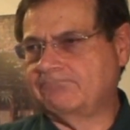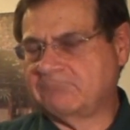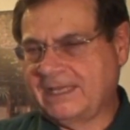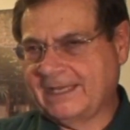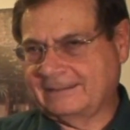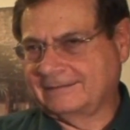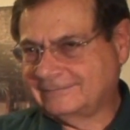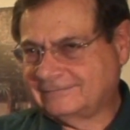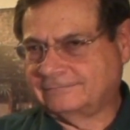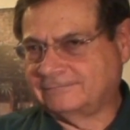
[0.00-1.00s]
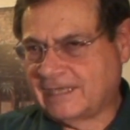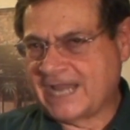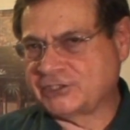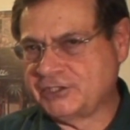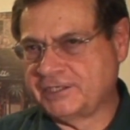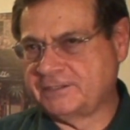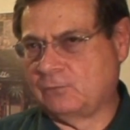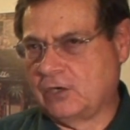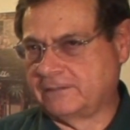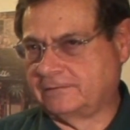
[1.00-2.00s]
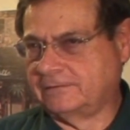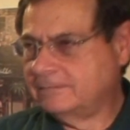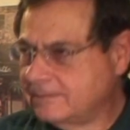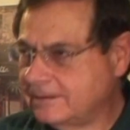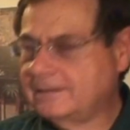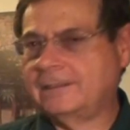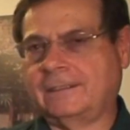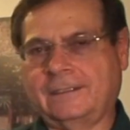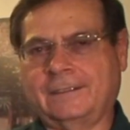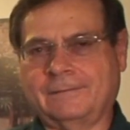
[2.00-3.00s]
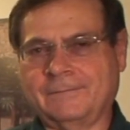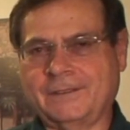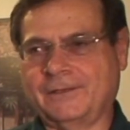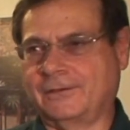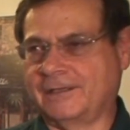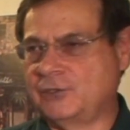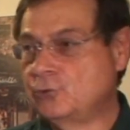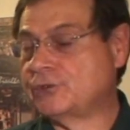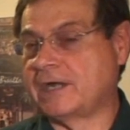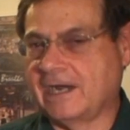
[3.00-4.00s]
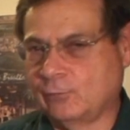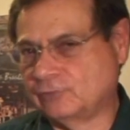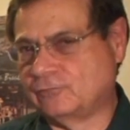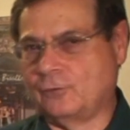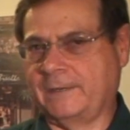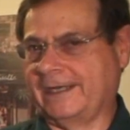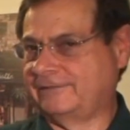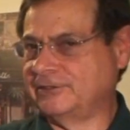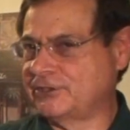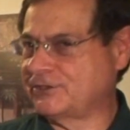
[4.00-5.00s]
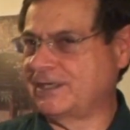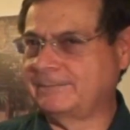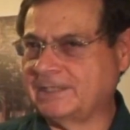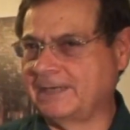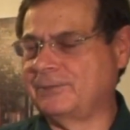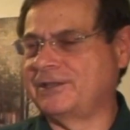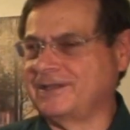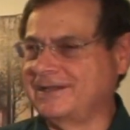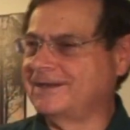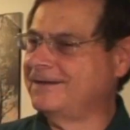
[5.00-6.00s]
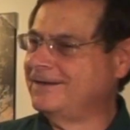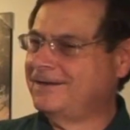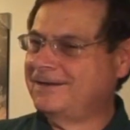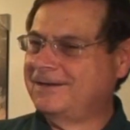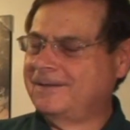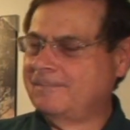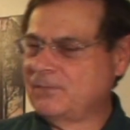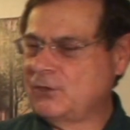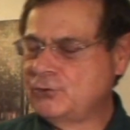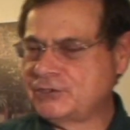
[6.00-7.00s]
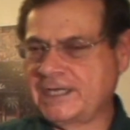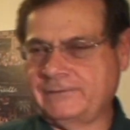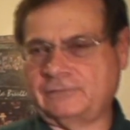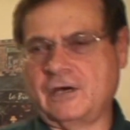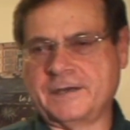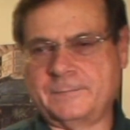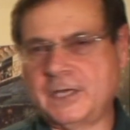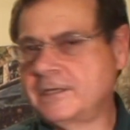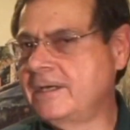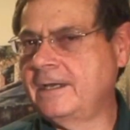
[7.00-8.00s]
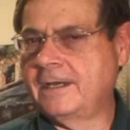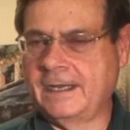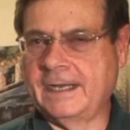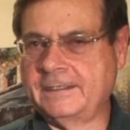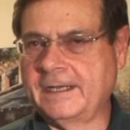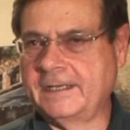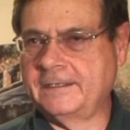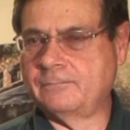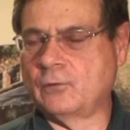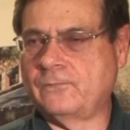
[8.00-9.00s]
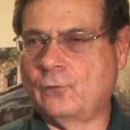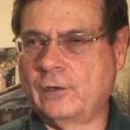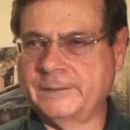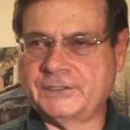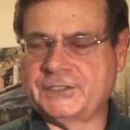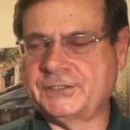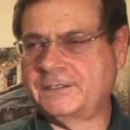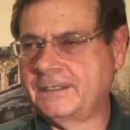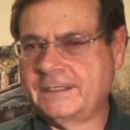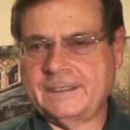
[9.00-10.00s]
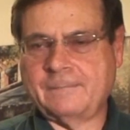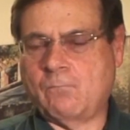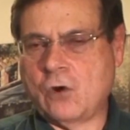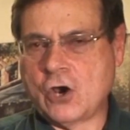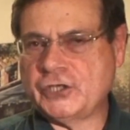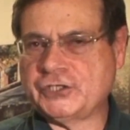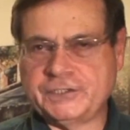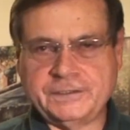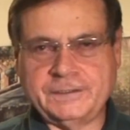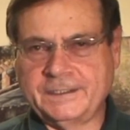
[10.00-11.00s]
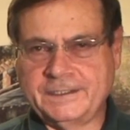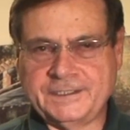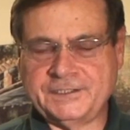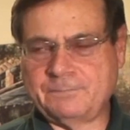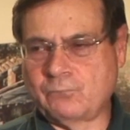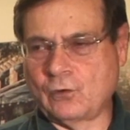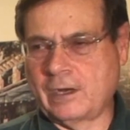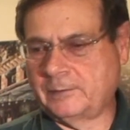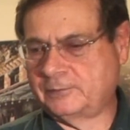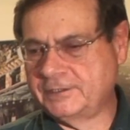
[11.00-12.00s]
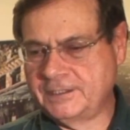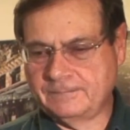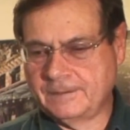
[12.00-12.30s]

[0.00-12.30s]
get last year's model, a used car with low mileage, same type of thing. You save a lot of money, and the performance margin is probably